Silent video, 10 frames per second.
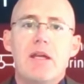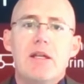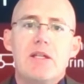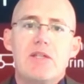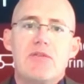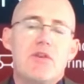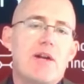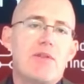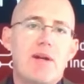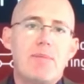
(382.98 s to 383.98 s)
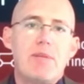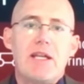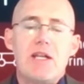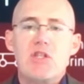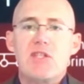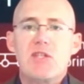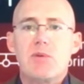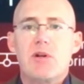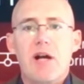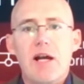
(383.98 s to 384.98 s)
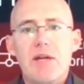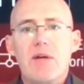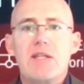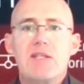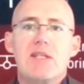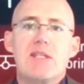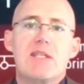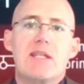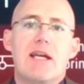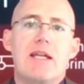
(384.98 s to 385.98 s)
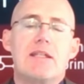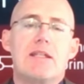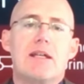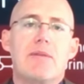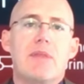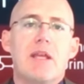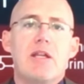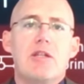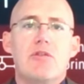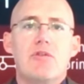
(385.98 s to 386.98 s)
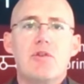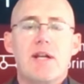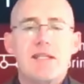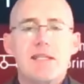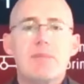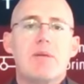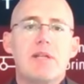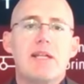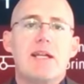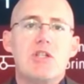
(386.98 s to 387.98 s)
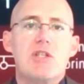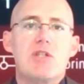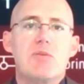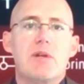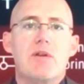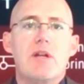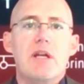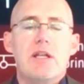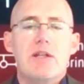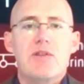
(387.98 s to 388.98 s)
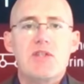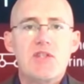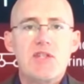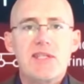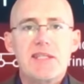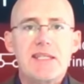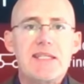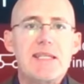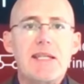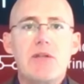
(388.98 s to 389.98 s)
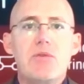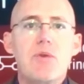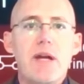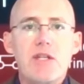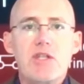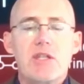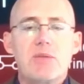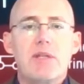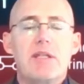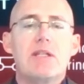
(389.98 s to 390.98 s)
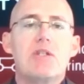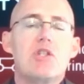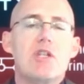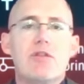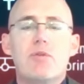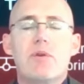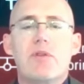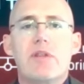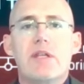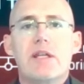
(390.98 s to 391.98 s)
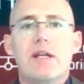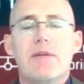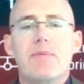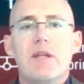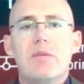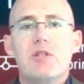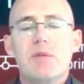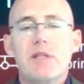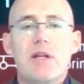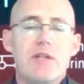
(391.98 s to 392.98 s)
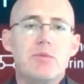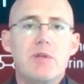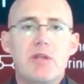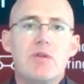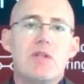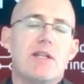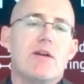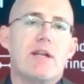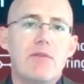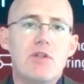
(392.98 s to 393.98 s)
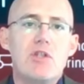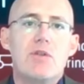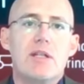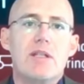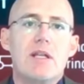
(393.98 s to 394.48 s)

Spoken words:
There's a few other applications as well, high rises, and a few custom applications where this extended range that we can achieve with the between our network unit and our coverage unit